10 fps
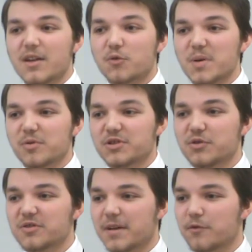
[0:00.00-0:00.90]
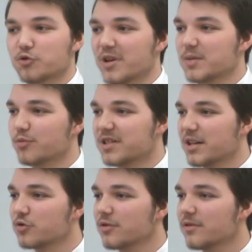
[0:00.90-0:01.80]
they're able to use that for
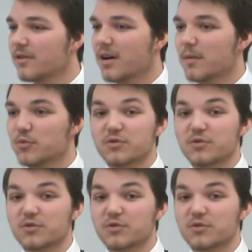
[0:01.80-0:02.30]
transportation um,